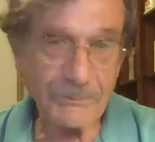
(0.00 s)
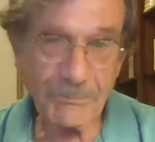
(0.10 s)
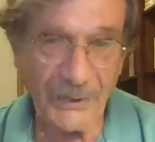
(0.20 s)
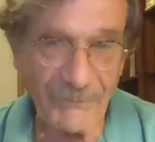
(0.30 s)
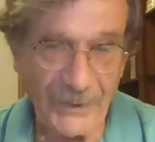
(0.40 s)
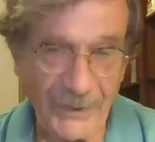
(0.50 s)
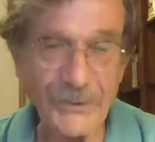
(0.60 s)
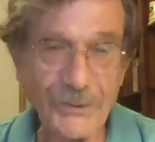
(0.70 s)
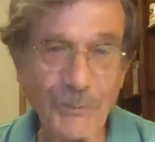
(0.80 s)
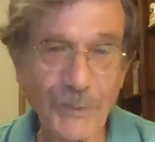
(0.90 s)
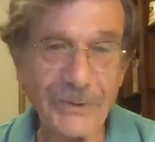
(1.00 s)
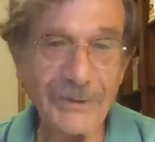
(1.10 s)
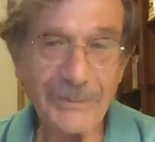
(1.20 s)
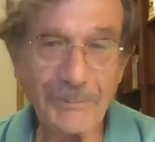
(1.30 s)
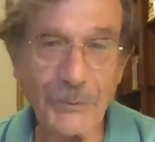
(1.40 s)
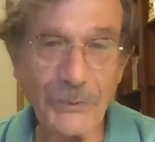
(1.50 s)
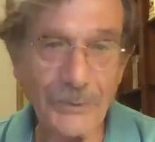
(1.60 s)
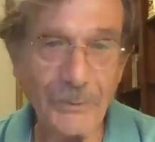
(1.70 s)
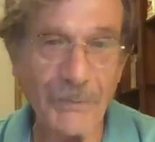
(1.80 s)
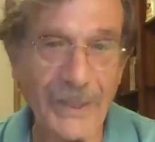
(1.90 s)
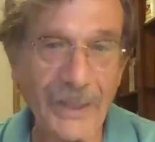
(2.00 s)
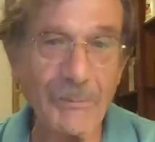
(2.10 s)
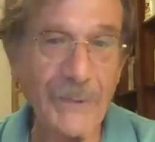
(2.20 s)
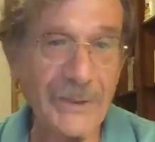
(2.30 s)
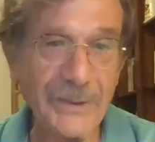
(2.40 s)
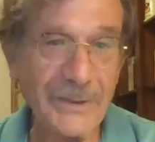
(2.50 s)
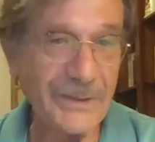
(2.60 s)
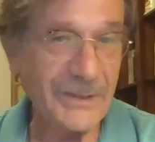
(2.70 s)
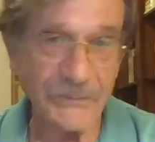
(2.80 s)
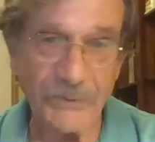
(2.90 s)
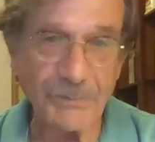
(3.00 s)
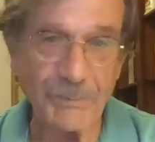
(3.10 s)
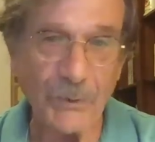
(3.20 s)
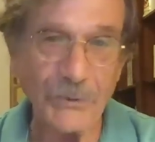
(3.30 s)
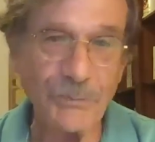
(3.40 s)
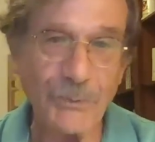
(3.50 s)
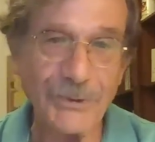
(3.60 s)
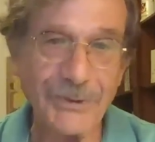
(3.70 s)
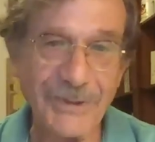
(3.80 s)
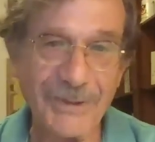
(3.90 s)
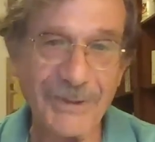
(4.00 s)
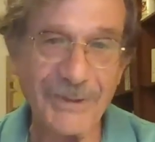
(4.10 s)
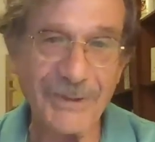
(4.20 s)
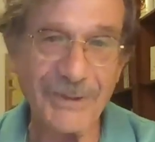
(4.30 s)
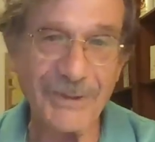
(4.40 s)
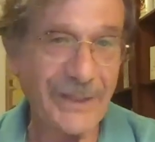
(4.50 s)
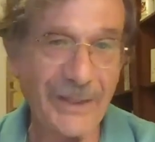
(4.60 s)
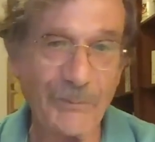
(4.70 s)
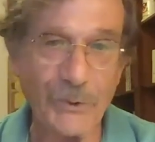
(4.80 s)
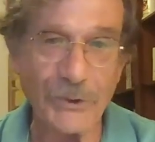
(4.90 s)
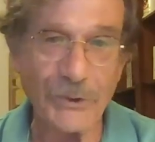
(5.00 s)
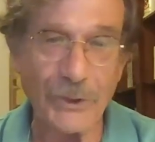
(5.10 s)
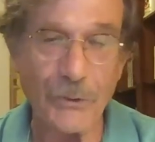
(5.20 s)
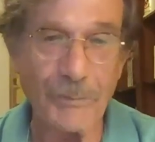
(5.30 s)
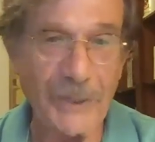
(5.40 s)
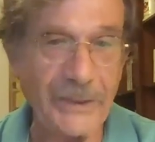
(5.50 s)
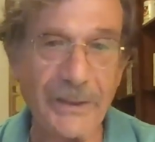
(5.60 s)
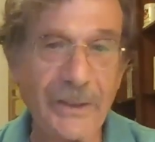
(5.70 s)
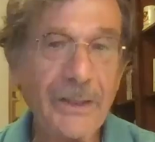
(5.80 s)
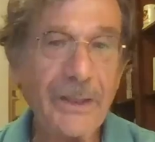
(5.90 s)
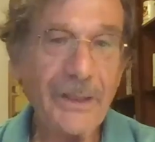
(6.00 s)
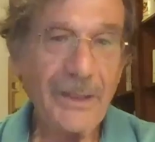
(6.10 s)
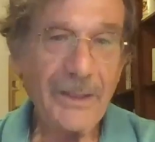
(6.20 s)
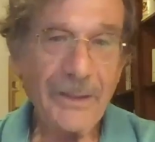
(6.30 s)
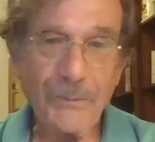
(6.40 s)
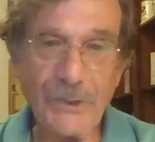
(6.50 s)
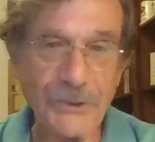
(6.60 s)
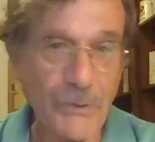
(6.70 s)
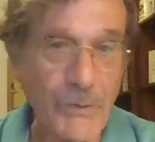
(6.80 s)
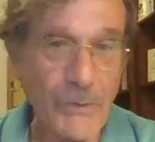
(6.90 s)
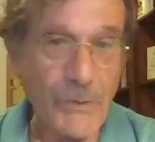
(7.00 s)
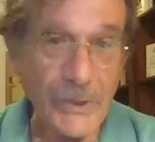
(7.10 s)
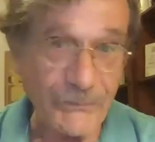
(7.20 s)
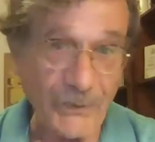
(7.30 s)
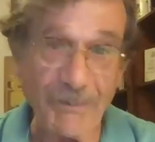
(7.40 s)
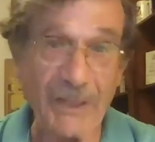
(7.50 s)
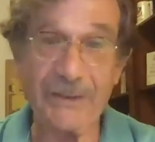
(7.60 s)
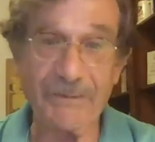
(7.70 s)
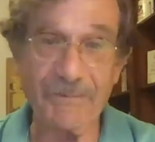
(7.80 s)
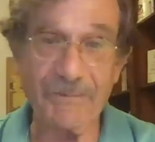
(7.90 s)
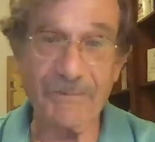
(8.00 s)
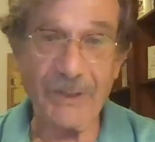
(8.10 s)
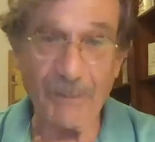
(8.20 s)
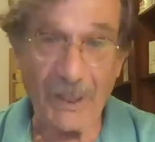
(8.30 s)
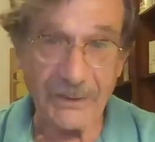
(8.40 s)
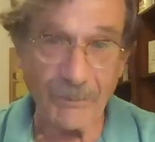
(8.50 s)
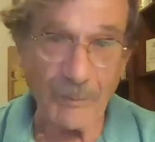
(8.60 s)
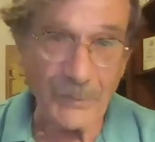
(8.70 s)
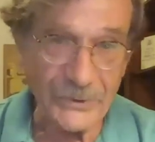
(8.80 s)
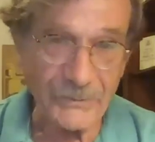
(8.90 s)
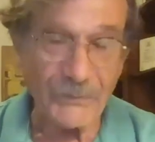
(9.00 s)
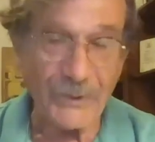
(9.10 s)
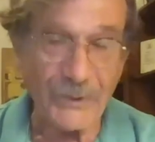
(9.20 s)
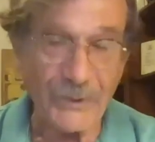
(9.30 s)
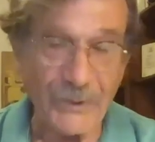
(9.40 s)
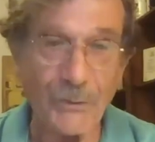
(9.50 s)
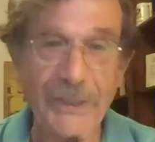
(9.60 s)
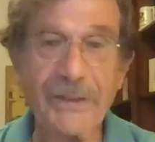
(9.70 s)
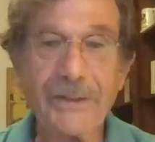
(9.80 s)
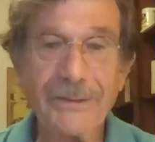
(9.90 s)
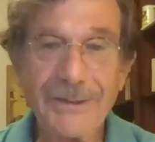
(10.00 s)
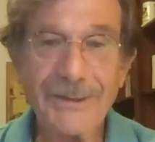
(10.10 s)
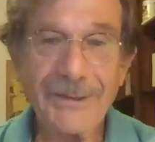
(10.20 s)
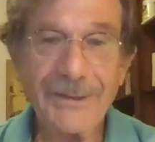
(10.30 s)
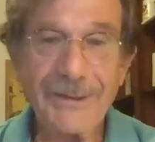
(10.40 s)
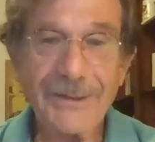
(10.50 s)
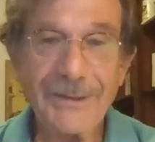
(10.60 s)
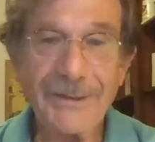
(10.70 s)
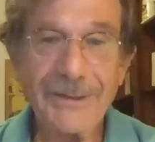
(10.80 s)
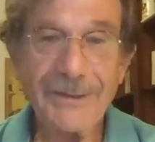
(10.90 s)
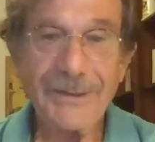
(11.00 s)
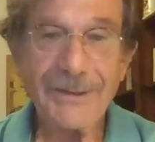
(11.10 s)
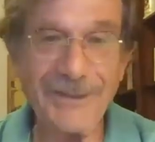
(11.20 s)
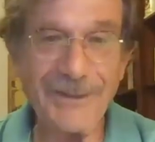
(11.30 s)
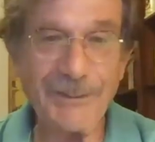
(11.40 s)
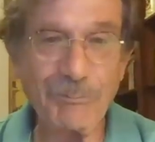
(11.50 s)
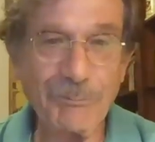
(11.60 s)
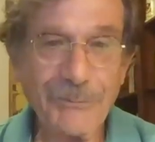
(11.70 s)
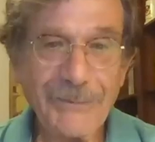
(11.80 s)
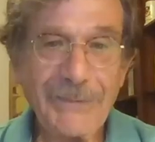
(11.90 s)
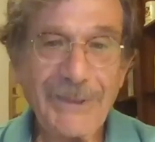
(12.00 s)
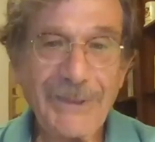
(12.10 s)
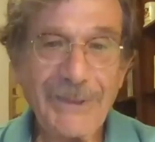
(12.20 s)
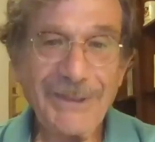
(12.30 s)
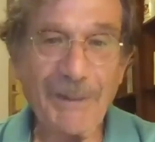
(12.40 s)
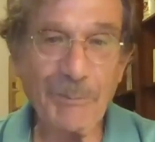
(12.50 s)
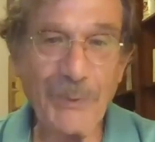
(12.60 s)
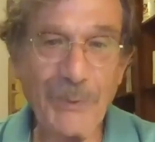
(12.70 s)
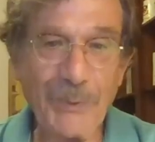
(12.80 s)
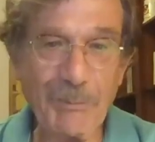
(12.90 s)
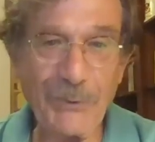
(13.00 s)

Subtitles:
p-values were put to blame, and the response was by ASA was a committee with no agreement even among the members of the committee, and some people